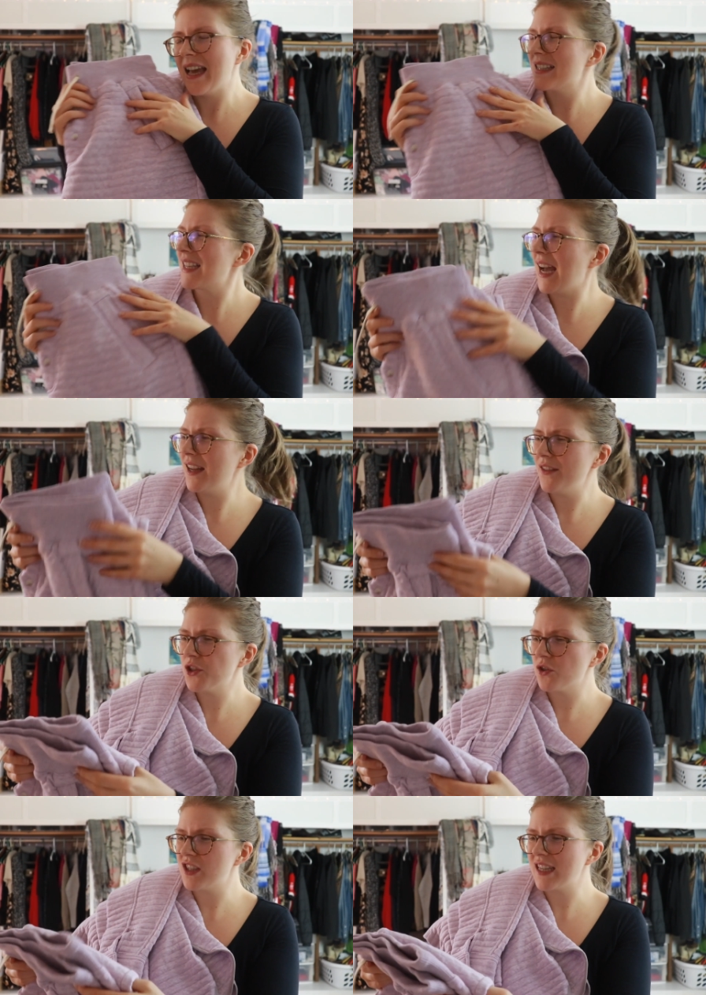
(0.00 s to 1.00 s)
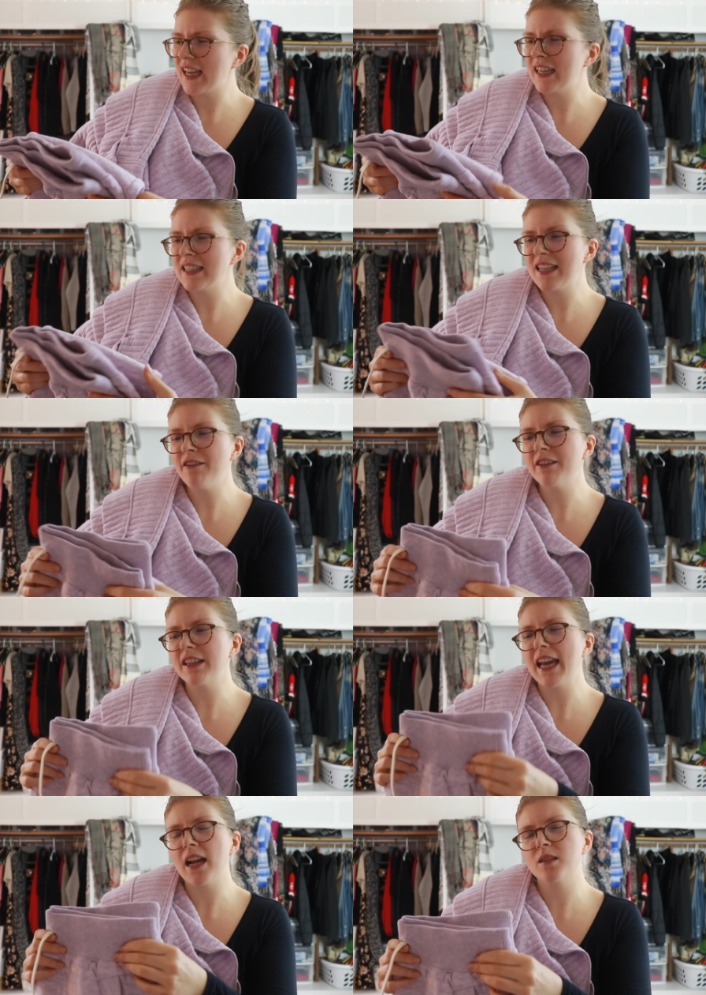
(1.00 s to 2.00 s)
It's kind of interesting, and it
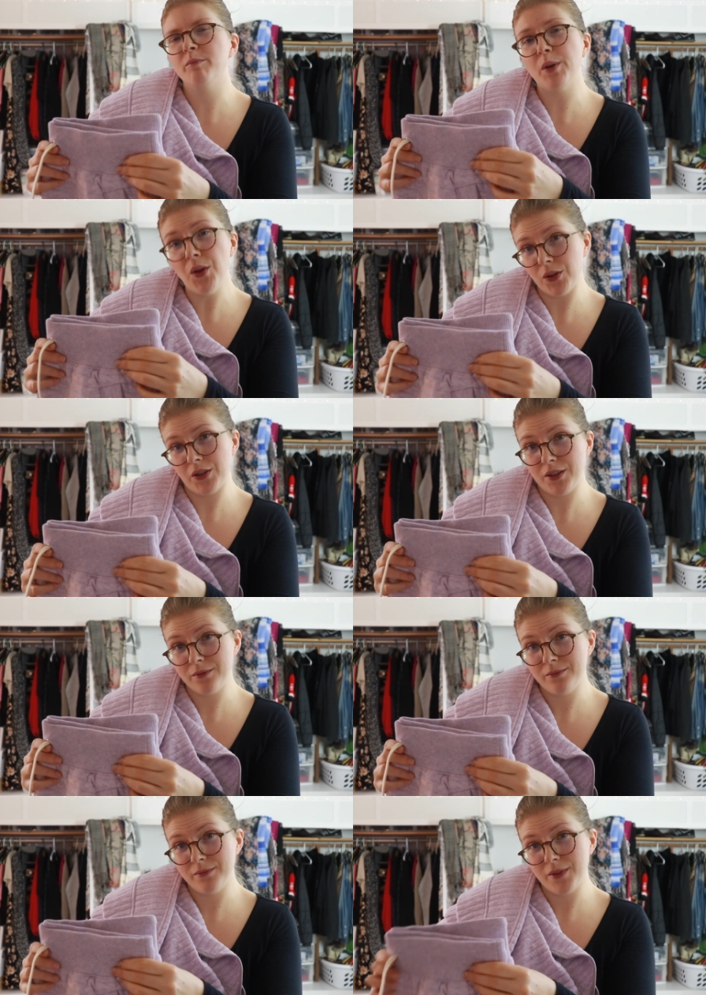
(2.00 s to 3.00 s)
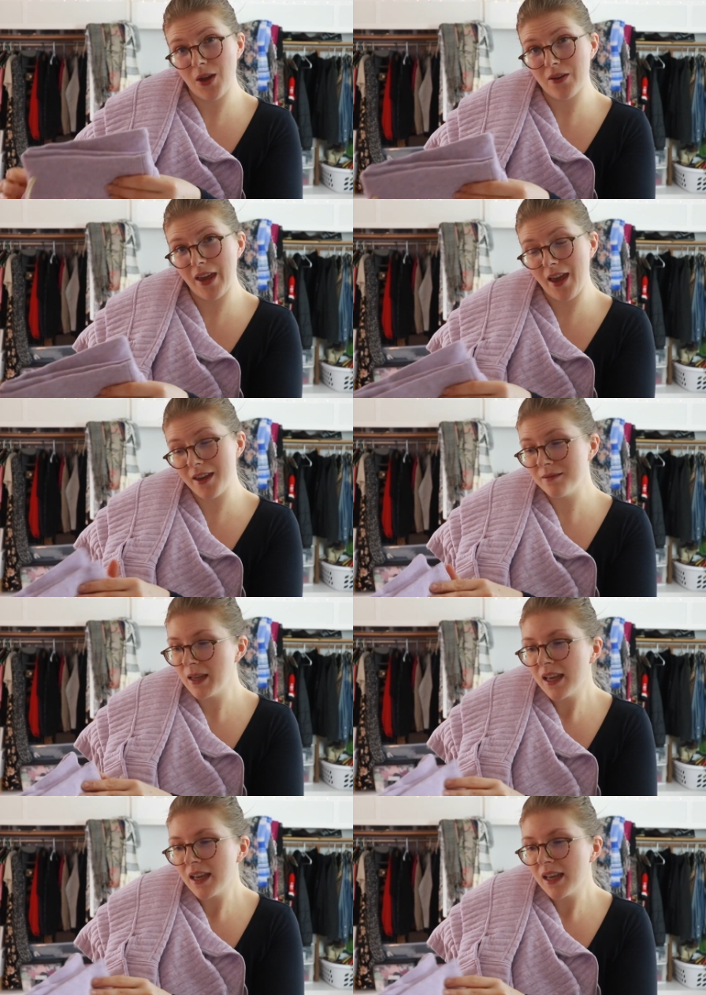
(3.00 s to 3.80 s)
definitely adds bulk, okay?